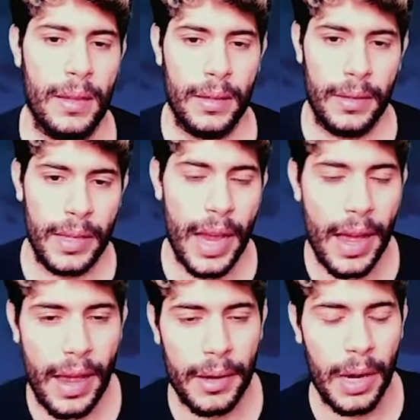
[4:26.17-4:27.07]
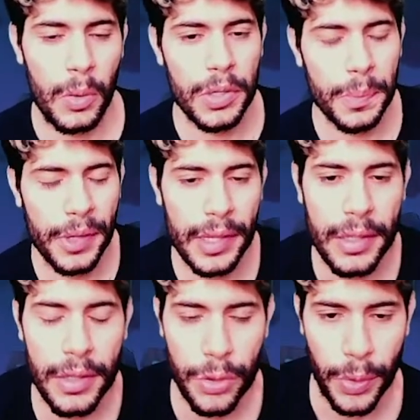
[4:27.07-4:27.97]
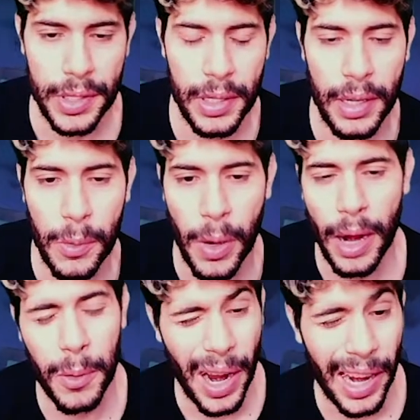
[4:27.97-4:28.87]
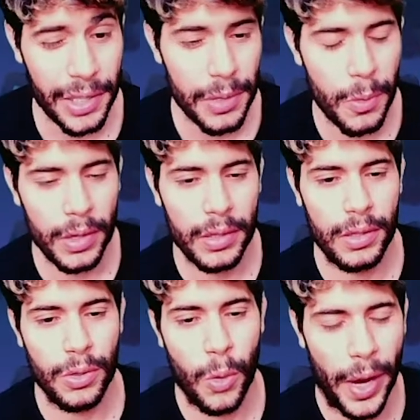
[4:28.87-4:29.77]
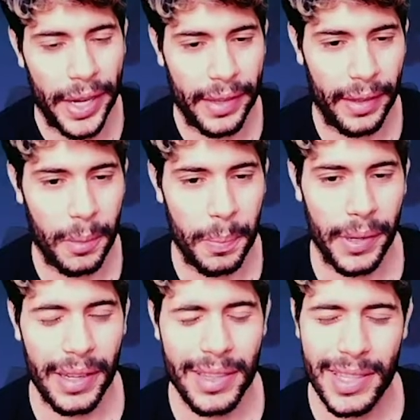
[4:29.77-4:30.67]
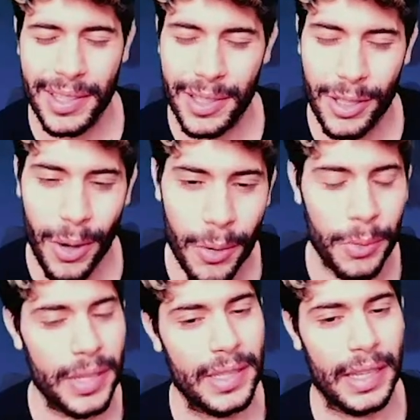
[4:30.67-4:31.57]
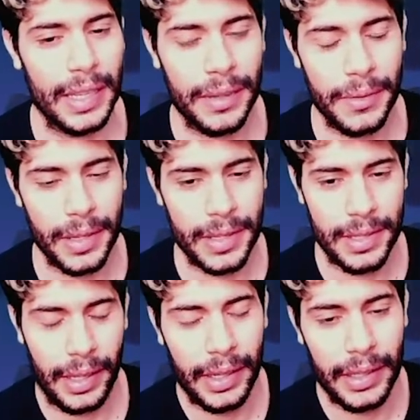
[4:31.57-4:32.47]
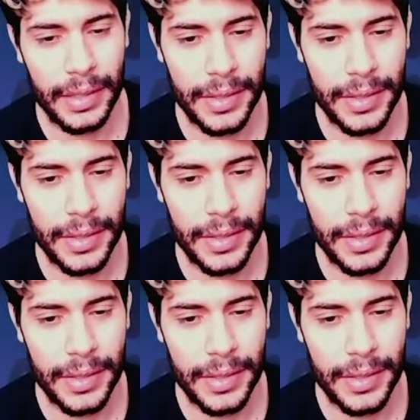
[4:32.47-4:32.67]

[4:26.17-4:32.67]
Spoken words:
Yeah, I was predicting the switching, and I actually wanted to Quake there, but it's so risky if they stay in.